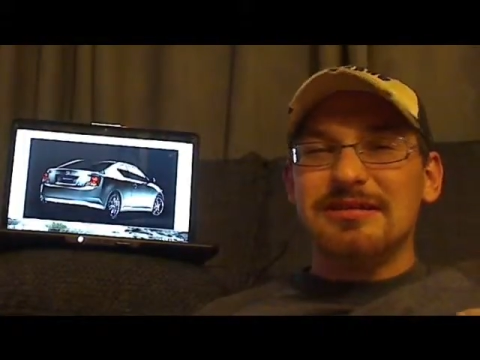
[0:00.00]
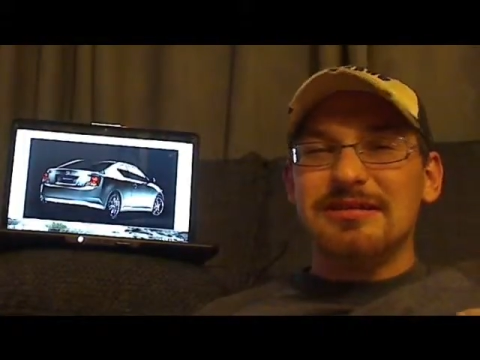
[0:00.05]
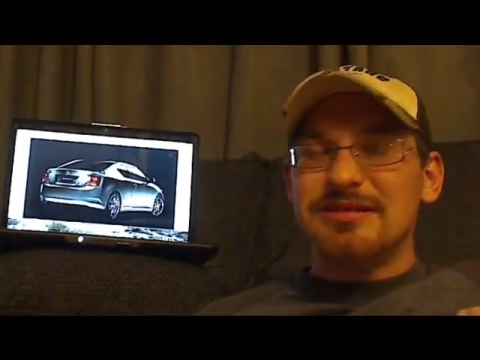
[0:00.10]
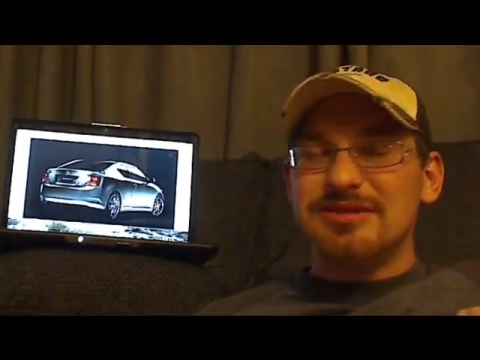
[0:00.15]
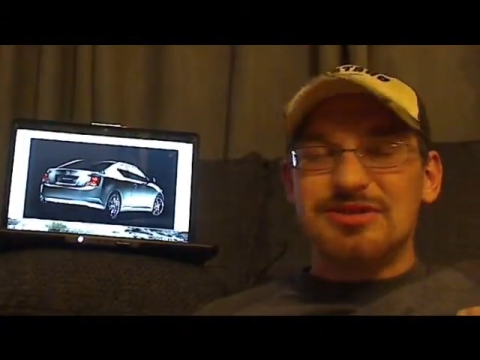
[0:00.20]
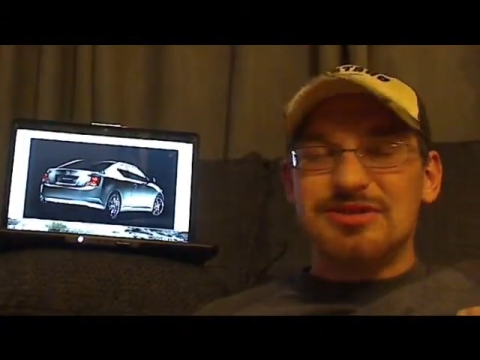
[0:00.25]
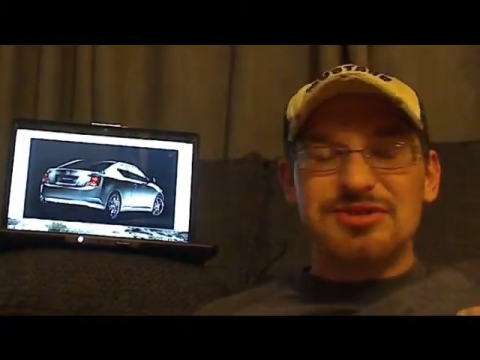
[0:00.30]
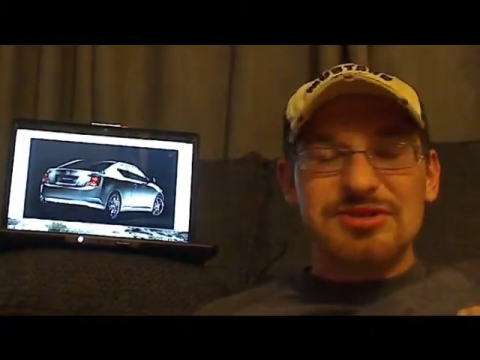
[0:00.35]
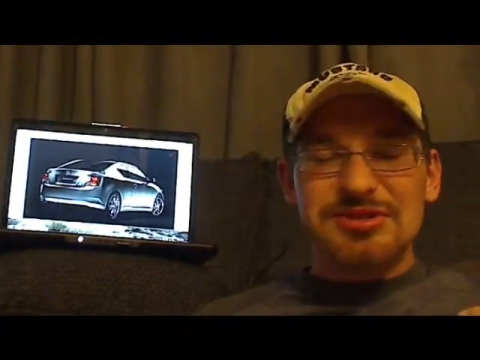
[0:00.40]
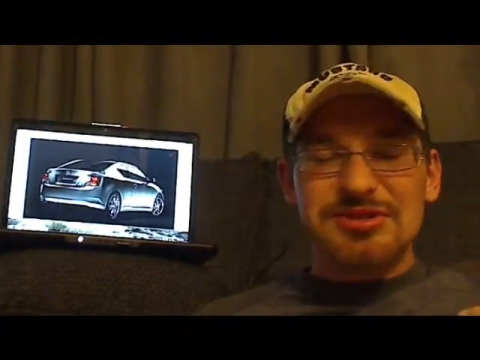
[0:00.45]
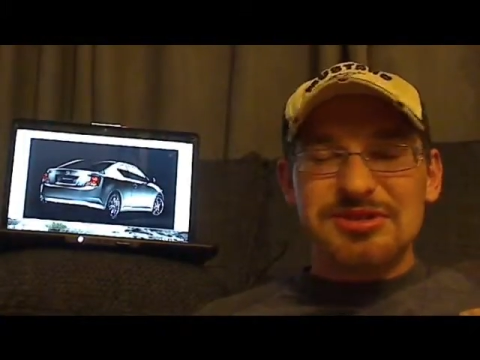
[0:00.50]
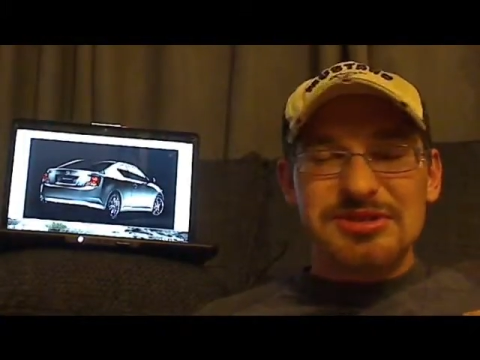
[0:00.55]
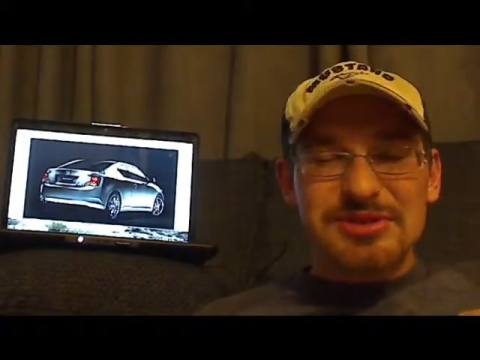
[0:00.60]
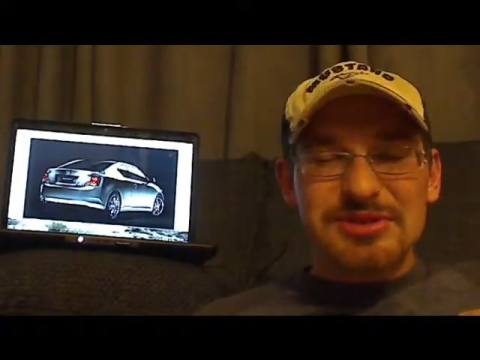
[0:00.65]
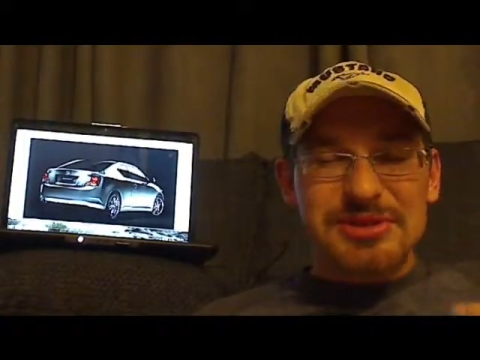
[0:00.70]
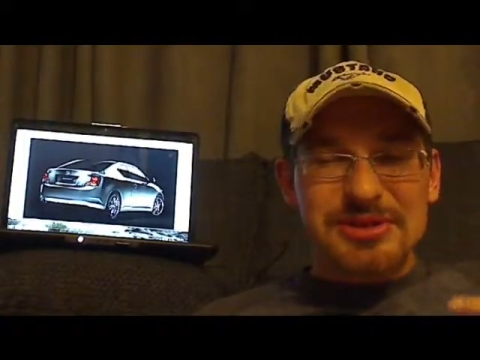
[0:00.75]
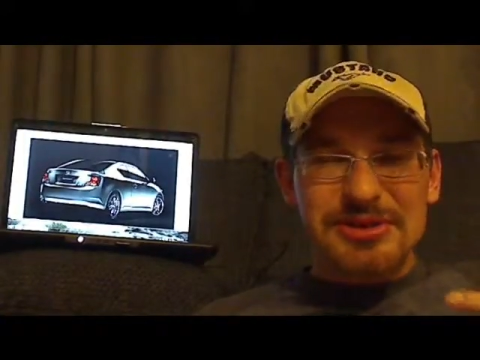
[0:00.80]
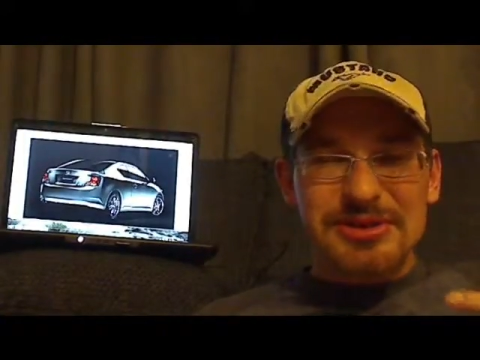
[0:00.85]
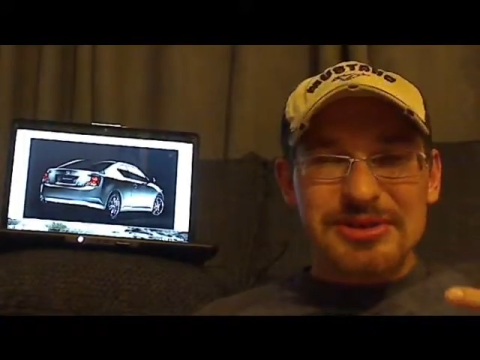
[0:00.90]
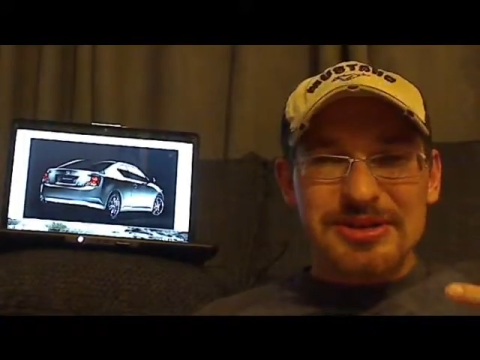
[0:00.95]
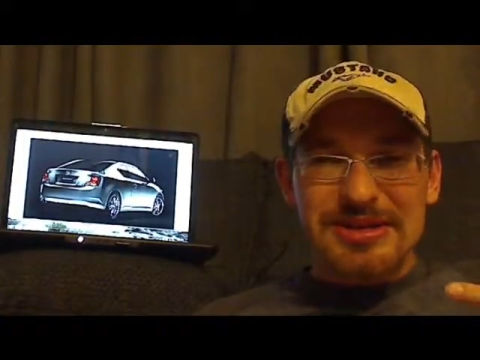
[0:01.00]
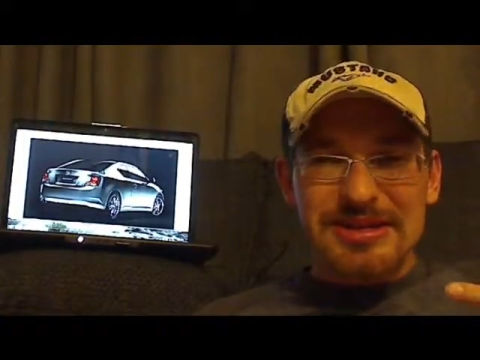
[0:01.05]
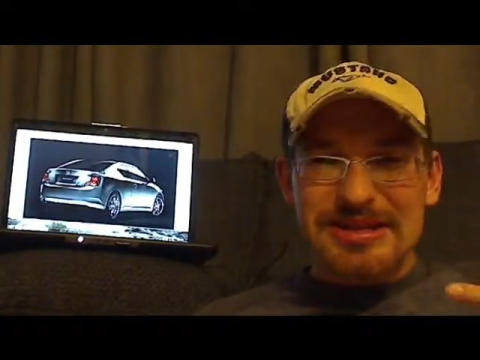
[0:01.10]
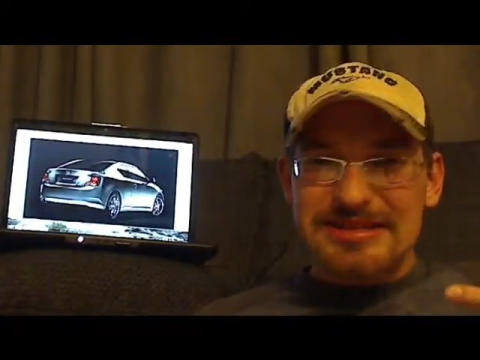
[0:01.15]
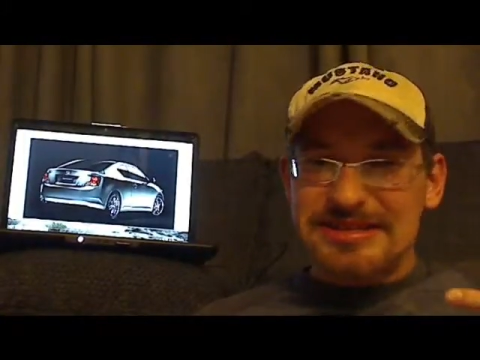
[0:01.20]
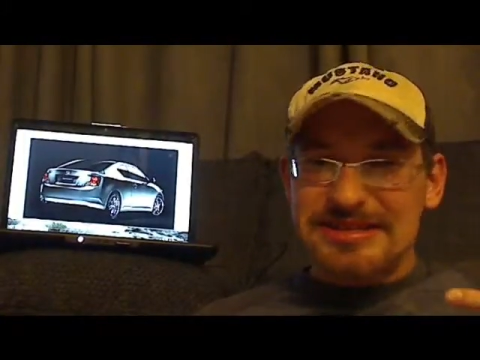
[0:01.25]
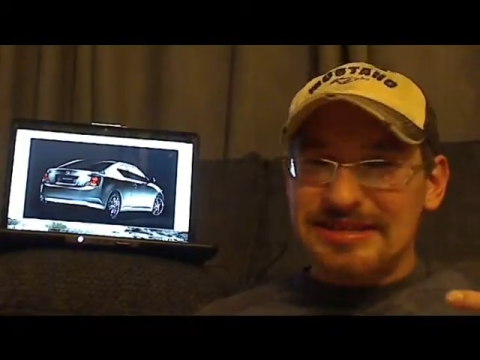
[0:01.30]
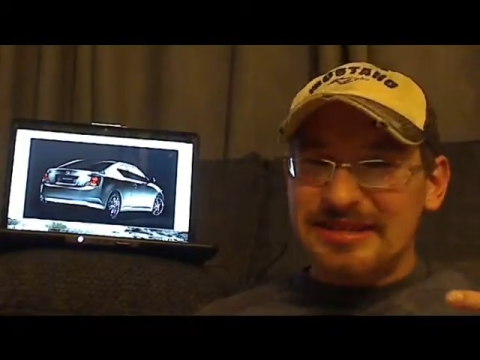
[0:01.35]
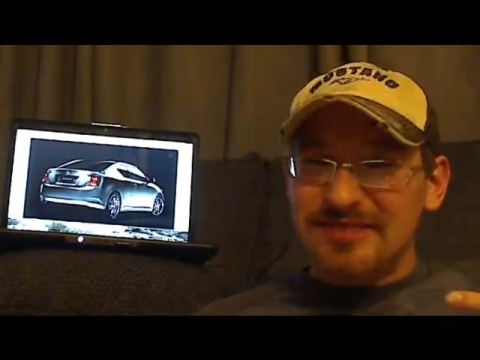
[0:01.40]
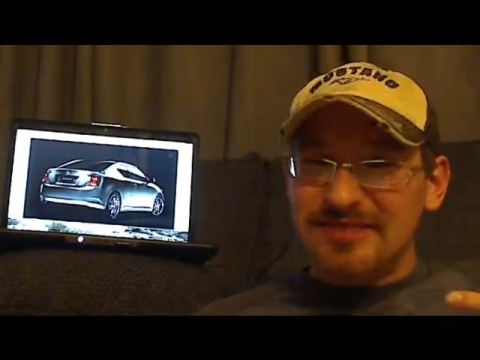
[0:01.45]
is just as good
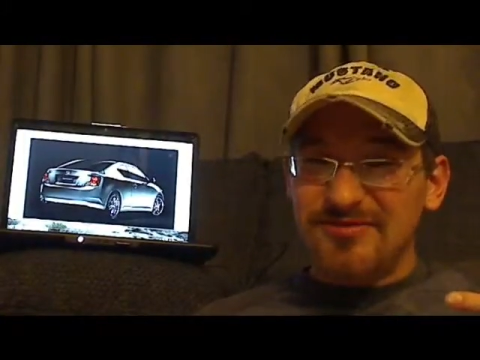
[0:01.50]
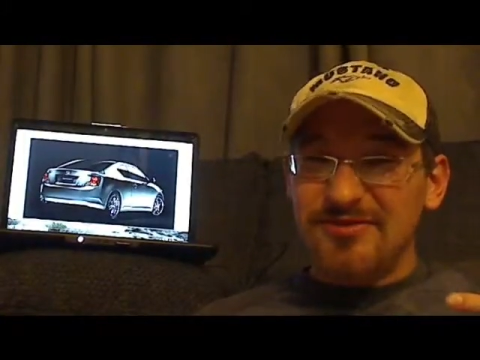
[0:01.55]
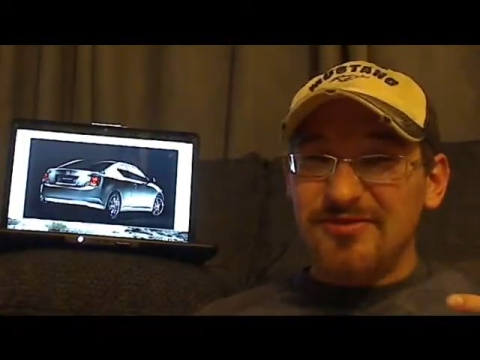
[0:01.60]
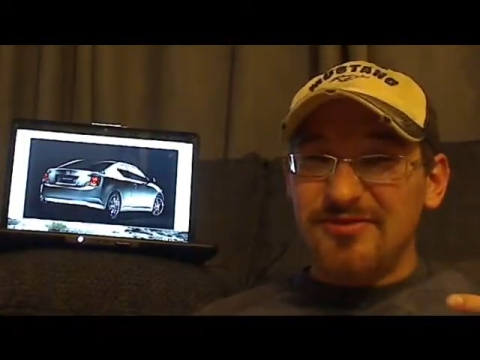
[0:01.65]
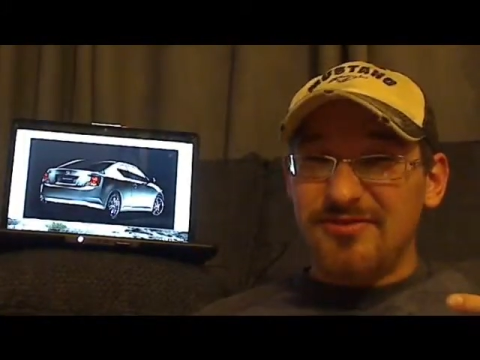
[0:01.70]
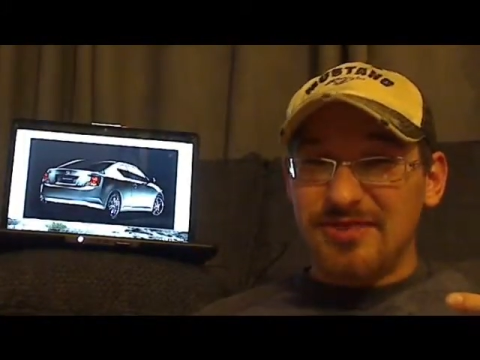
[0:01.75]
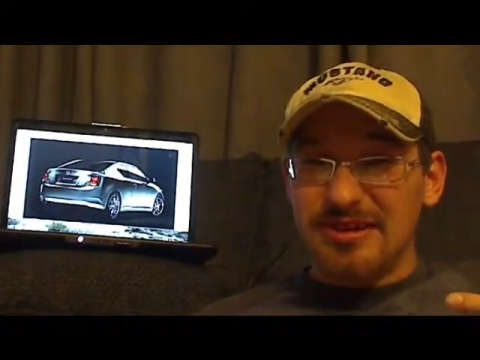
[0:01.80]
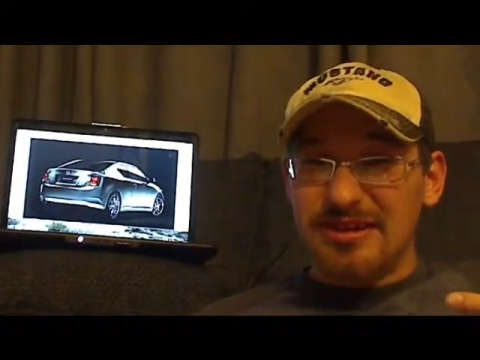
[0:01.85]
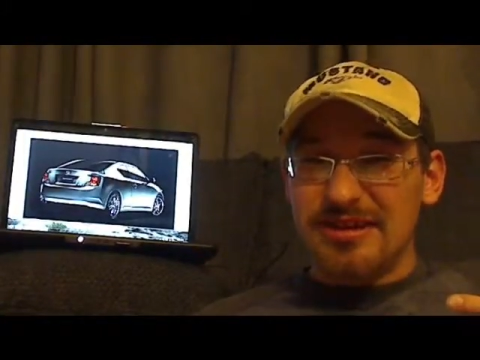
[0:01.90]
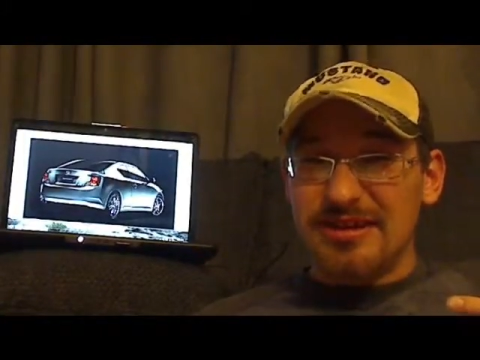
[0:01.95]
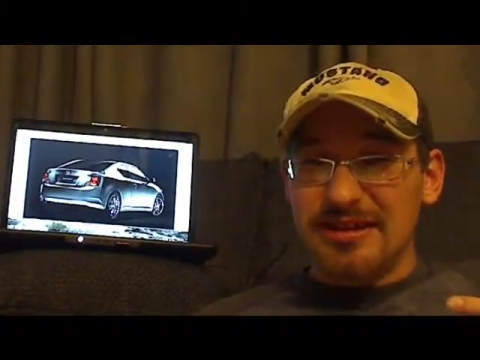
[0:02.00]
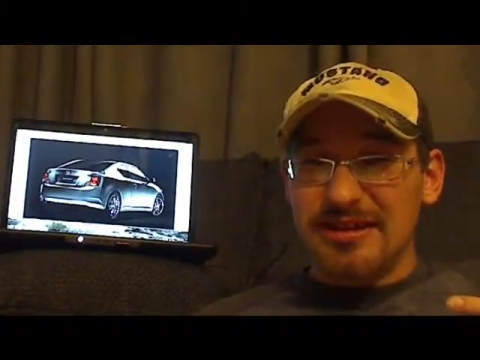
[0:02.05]
as an evil front